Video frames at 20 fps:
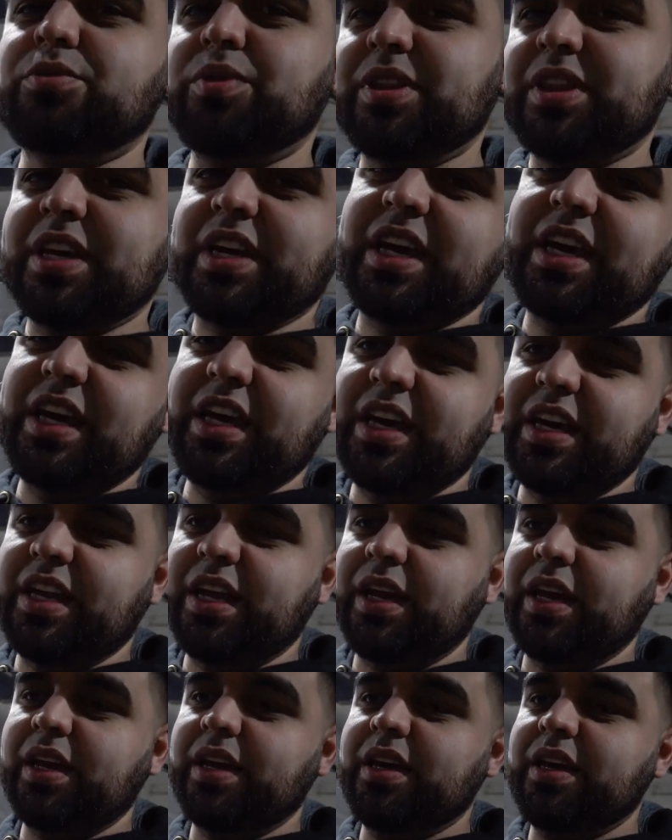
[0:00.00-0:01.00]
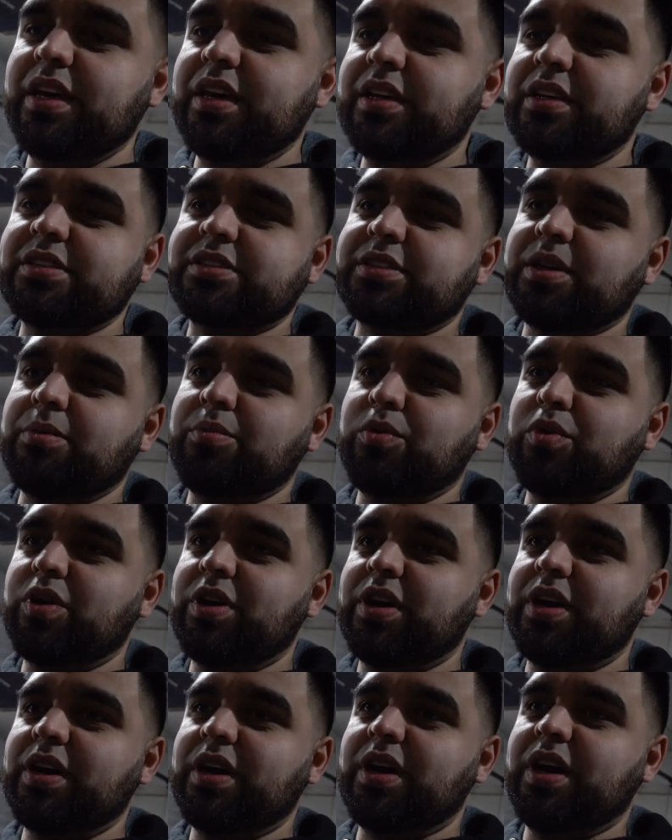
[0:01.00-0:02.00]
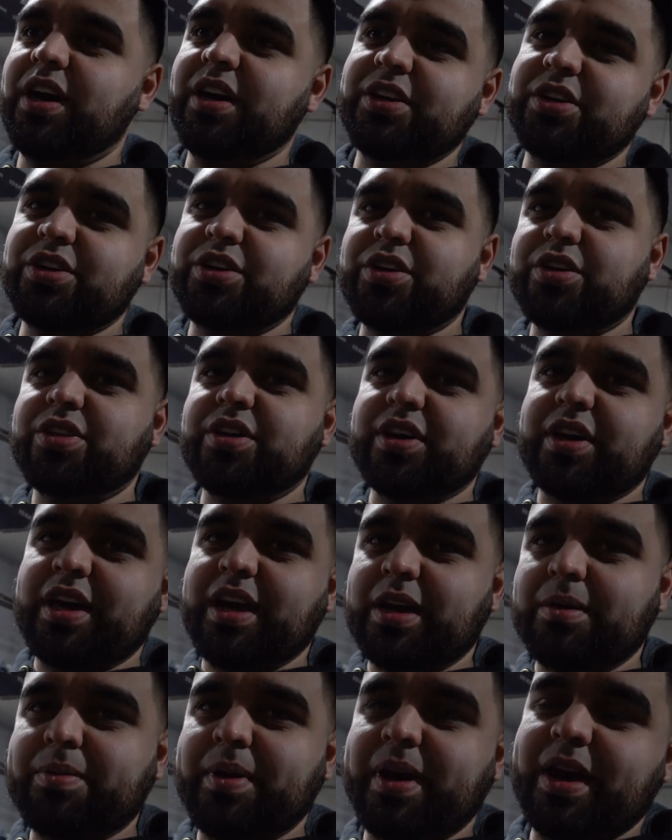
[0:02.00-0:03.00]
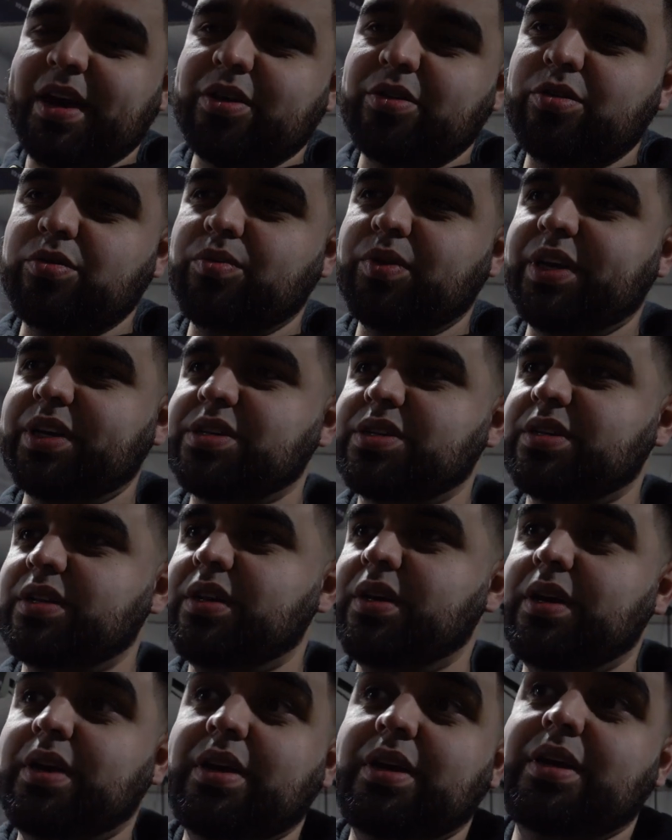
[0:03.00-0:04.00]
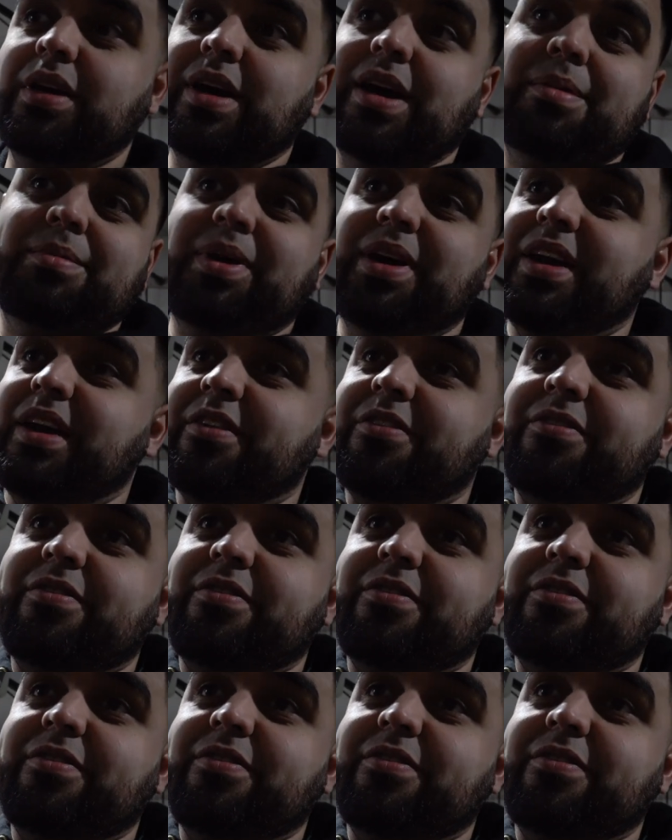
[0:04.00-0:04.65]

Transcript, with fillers: with the key in it somewhere under the kick panel, which, I mean,